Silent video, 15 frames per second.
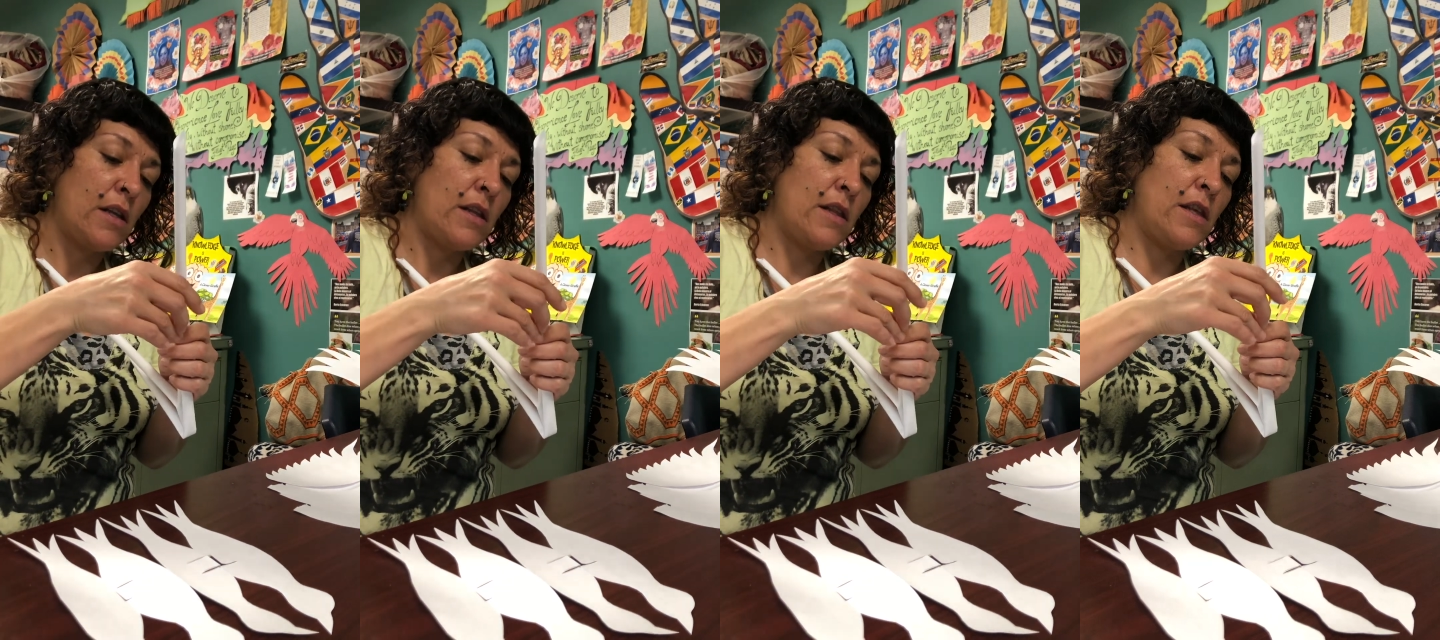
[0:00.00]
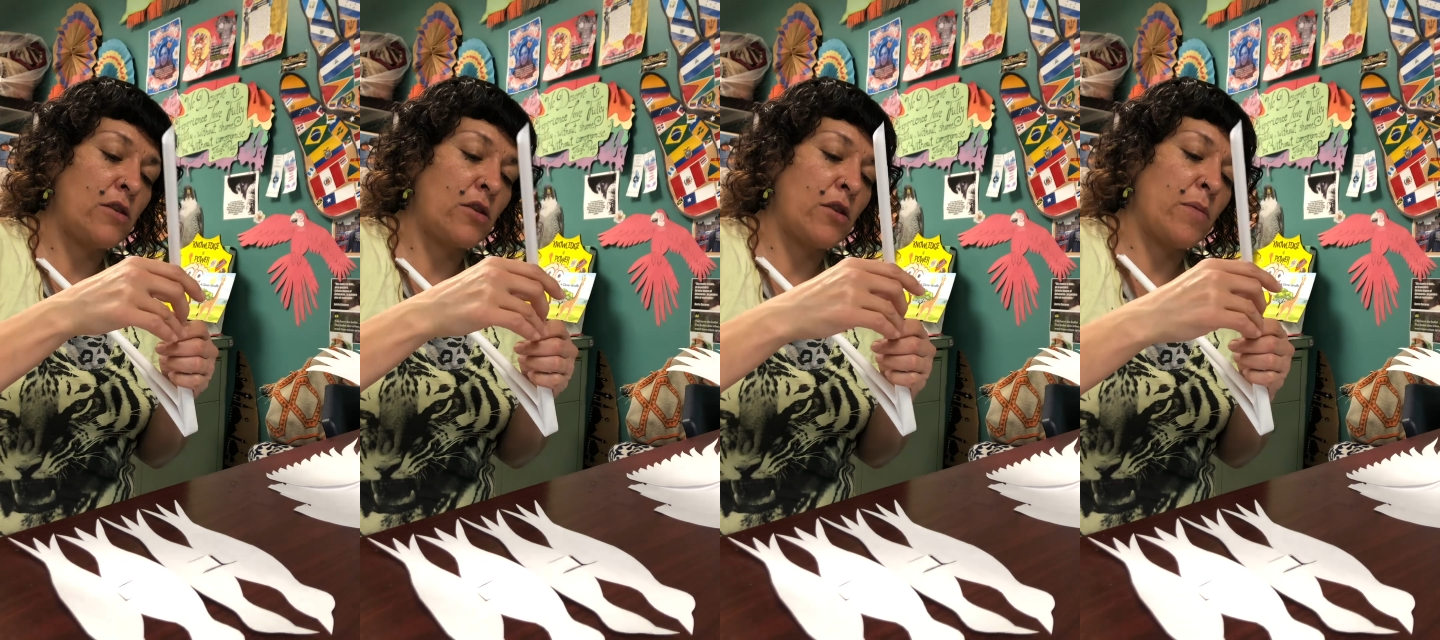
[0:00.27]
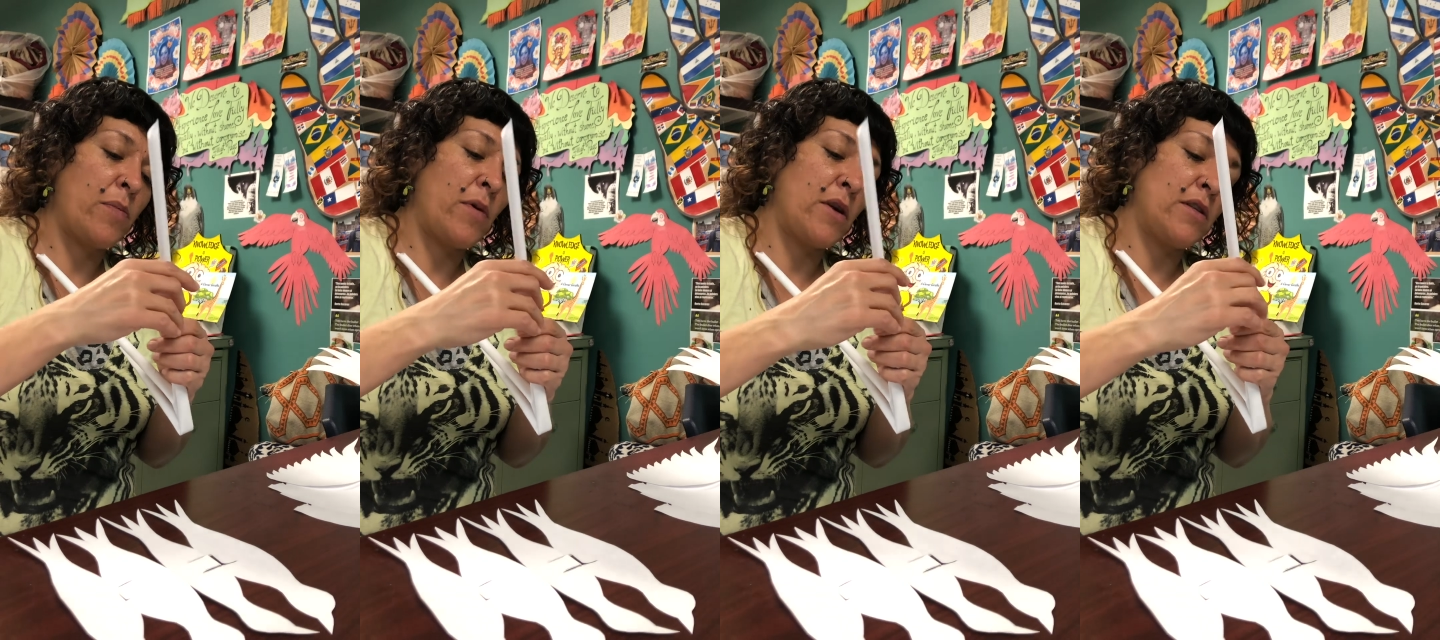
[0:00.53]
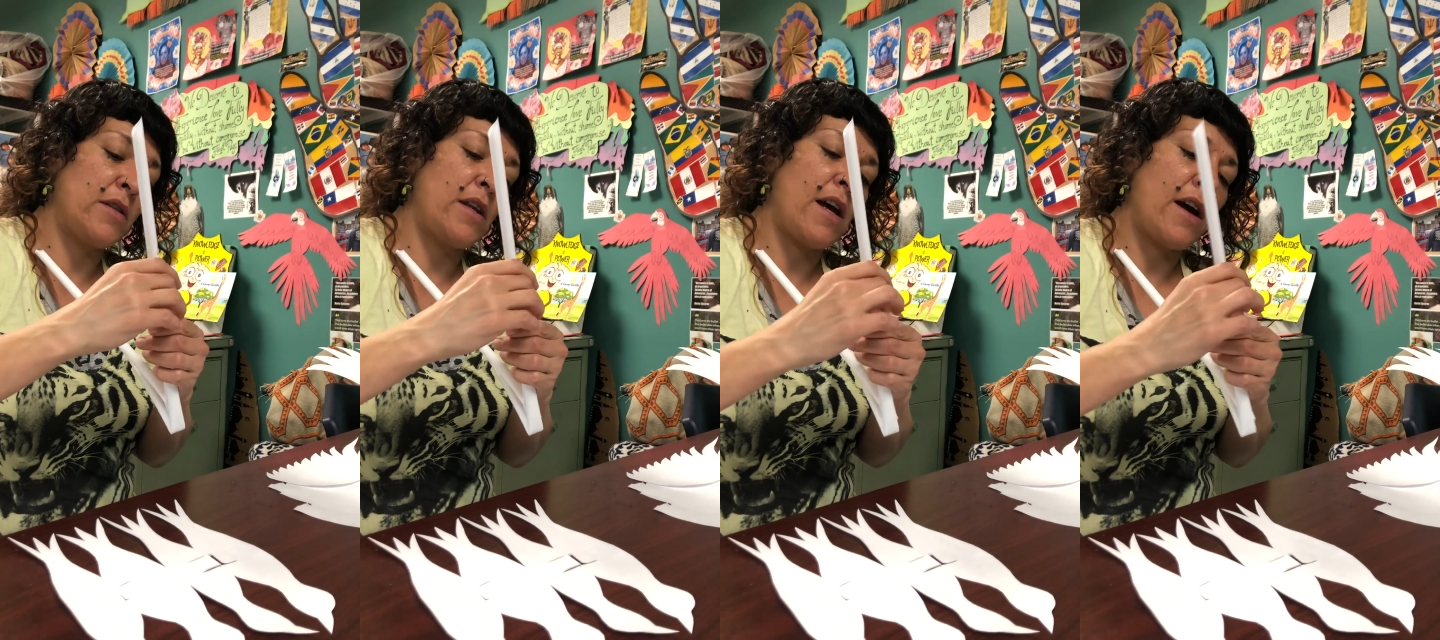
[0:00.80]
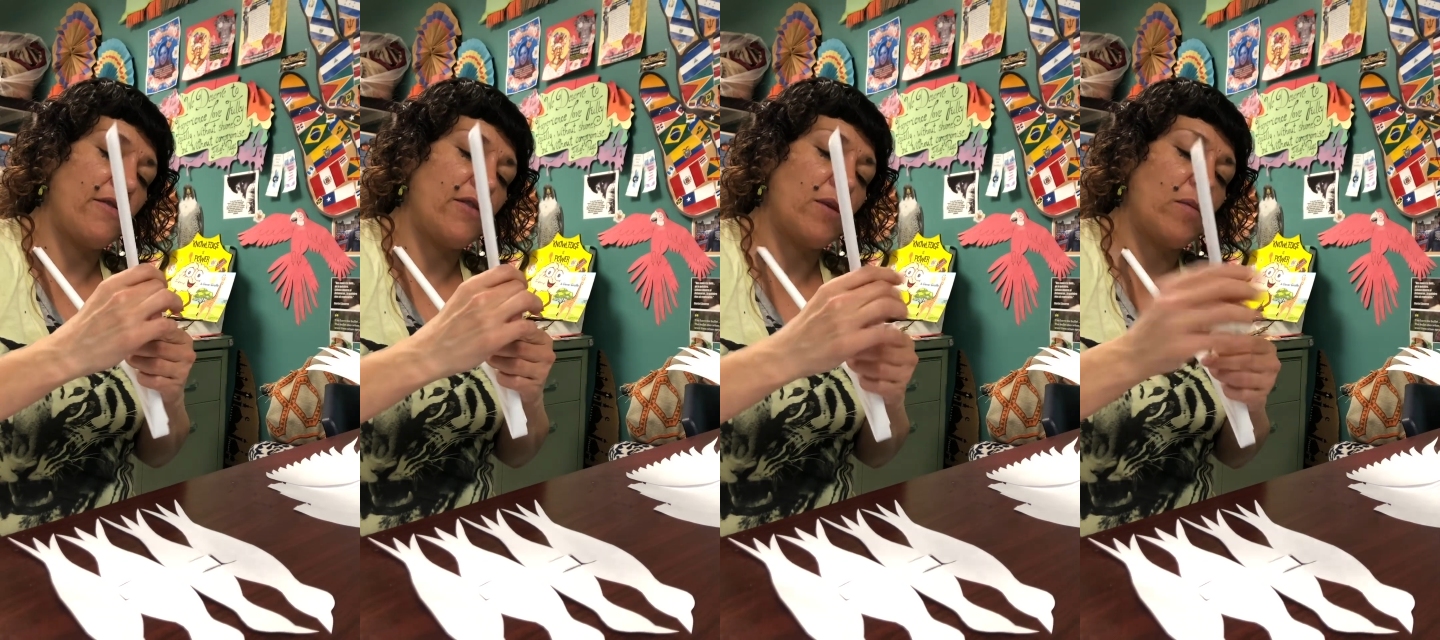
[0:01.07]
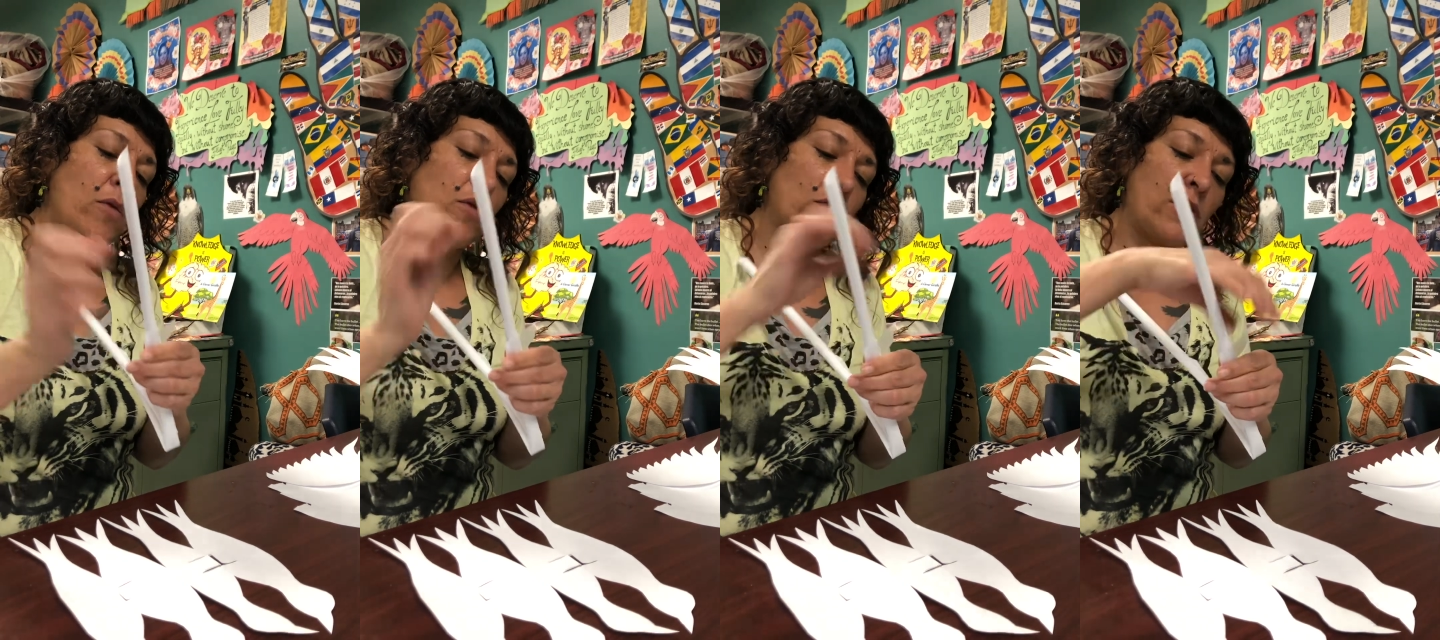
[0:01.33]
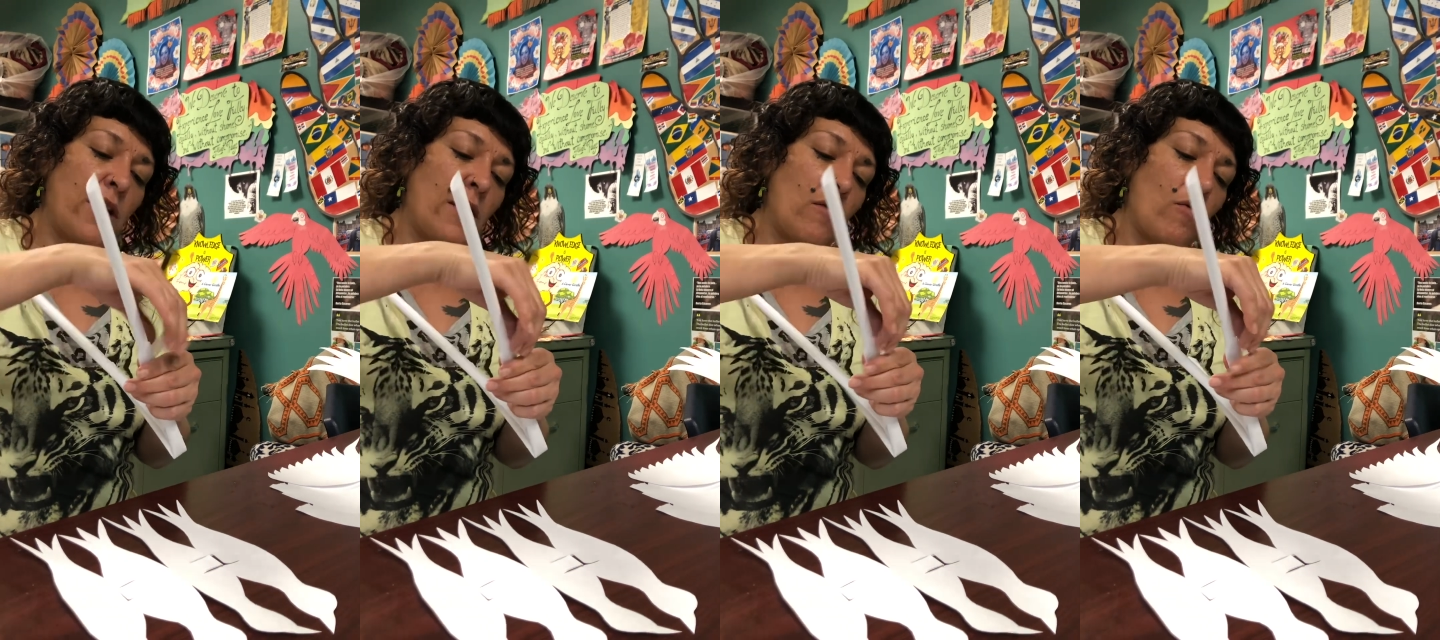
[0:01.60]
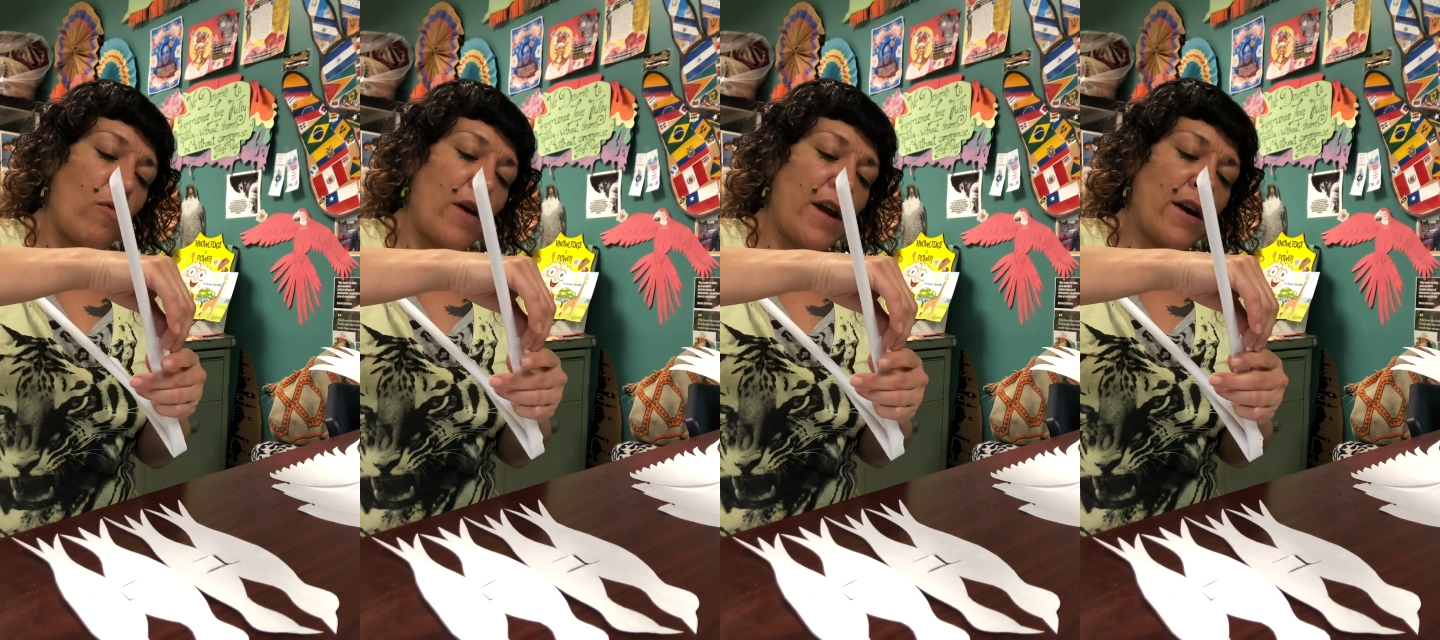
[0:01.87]
these are the parts that have the most like
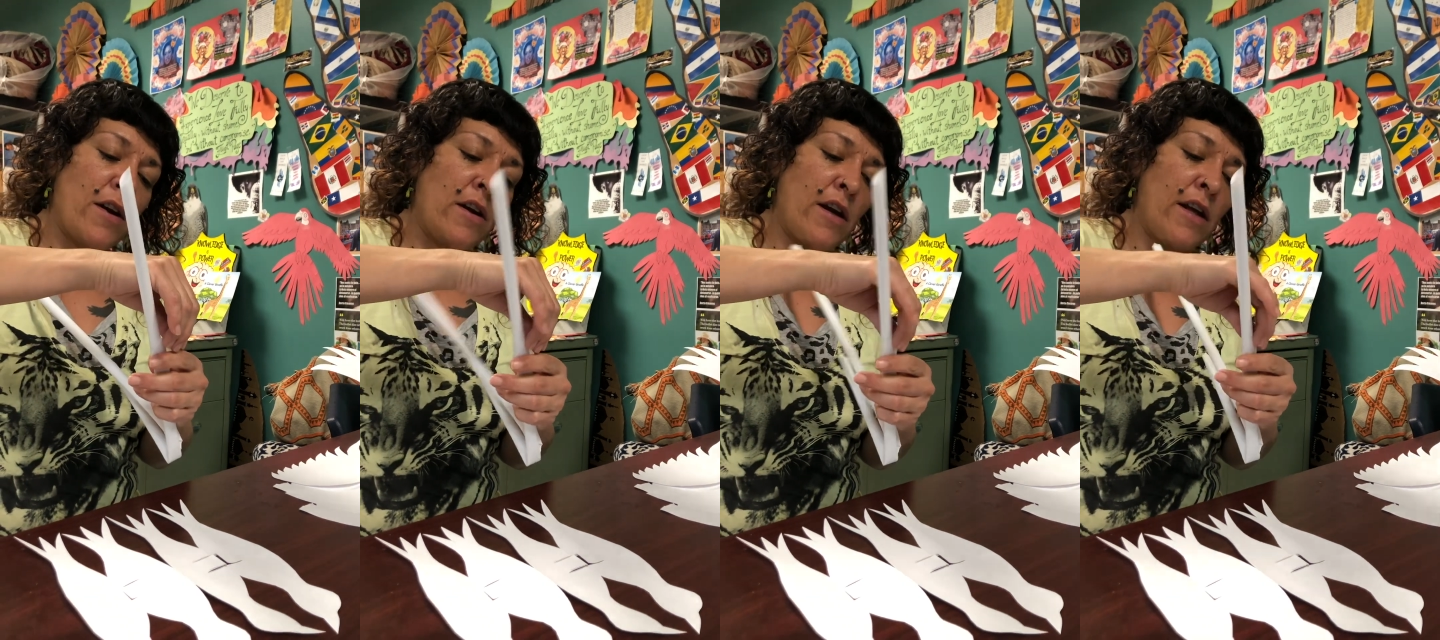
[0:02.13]
wear